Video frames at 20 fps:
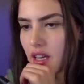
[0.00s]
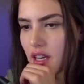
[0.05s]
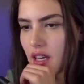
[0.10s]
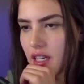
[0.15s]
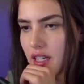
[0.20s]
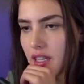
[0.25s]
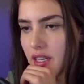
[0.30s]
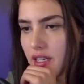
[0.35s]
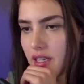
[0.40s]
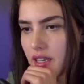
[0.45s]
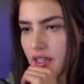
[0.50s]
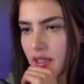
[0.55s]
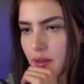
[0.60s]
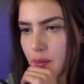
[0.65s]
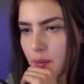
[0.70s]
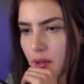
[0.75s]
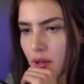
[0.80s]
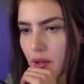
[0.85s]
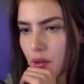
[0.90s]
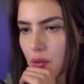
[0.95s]
and he
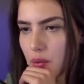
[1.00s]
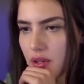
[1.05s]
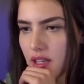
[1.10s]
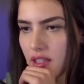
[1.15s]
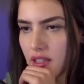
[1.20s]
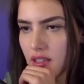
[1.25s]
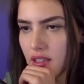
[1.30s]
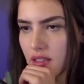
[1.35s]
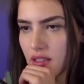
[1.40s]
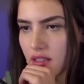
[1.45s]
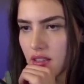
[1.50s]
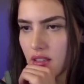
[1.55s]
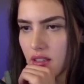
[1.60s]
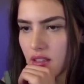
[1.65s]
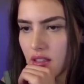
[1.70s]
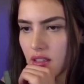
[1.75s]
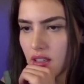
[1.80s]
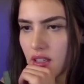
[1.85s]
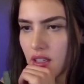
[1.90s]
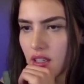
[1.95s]
takes my queen,
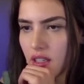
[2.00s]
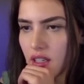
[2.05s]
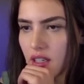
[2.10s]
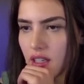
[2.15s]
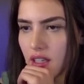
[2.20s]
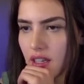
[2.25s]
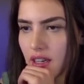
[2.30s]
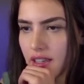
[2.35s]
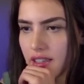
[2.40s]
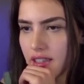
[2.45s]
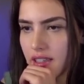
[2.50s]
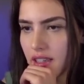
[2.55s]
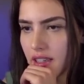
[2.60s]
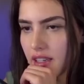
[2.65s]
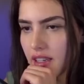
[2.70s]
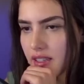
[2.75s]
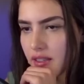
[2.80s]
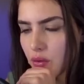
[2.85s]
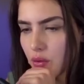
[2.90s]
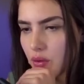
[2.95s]
and I take
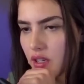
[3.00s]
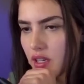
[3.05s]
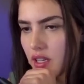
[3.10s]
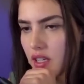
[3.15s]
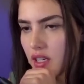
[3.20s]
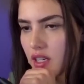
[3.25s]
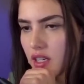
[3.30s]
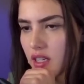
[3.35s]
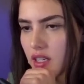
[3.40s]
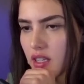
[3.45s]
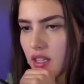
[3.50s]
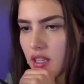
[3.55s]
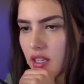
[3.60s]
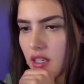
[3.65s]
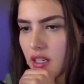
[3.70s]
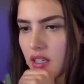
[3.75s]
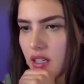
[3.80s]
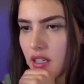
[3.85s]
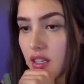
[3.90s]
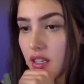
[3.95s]
his
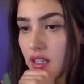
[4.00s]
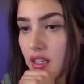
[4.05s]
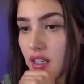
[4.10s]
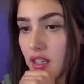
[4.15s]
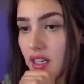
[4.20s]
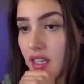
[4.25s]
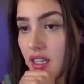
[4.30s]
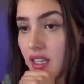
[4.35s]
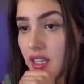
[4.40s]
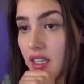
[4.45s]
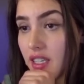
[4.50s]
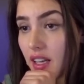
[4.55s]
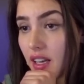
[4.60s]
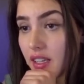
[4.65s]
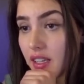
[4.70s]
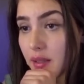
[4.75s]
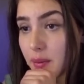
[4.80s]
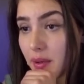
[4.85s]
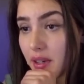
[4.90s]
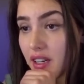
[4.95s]
queen, and he
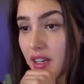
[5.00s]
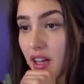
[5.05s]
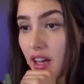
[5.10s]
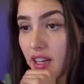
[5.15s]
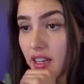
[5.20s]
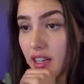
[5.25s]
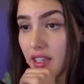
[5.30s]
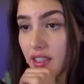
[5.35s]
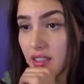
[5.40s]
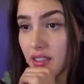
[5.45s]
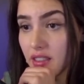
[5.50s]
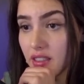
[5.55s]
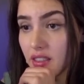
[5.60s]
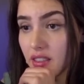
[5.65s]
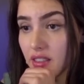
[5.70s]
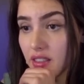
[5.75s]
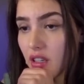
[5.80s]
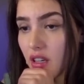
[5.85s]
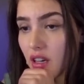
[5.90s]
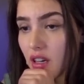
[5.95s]
takes my knight,
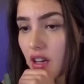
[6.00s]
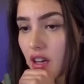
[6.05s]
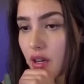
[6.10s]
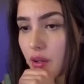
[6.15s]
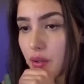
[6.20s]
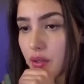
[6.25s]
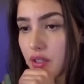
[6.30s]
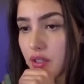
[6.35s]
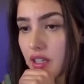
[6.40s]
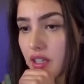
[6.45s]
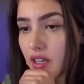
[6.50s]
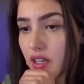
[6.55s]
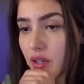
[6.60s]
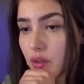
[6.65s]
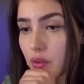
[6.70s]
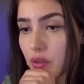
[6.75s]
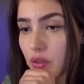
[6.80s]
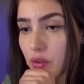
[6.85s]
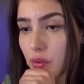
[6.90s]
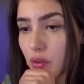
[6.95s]
I would take
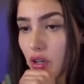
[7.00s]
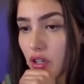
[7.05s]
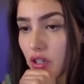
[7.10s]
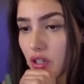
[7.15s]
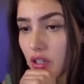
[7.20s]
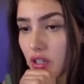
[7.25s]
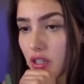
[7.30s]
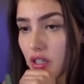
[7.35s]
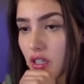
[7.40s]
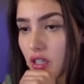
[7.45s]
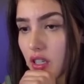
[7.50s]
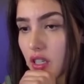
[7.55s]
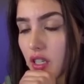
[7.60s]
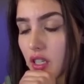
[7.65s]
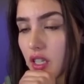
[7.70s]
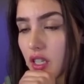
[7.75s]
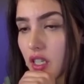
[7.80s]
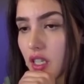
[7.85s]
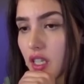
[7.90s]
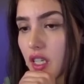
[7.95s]
with the rook.
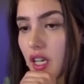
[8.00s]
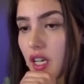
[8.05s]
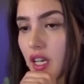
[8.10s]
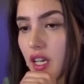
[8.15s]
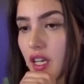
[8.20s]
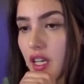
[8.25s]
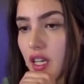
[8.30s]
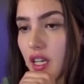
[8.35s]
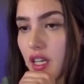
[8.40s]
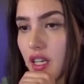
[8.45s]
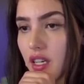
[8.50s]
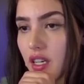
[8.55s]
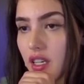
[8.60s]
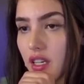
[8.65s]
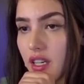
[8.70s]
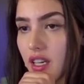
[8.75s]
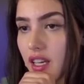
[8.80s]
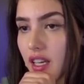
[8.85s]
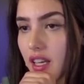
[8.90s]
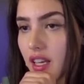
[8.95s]

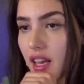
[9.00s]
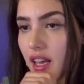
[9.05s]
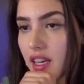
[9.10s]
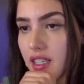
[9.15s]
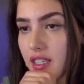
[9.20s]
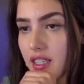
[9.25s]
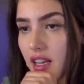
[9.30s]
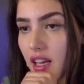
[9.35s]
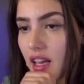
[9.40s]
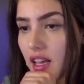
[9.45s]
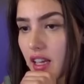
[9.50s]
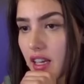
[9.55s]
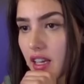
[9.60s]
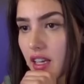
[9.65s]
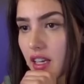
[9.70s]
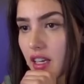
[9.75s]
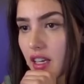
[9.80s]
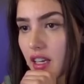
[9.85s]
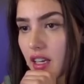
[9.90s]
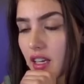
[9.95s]
He can't
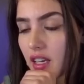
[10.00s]
take.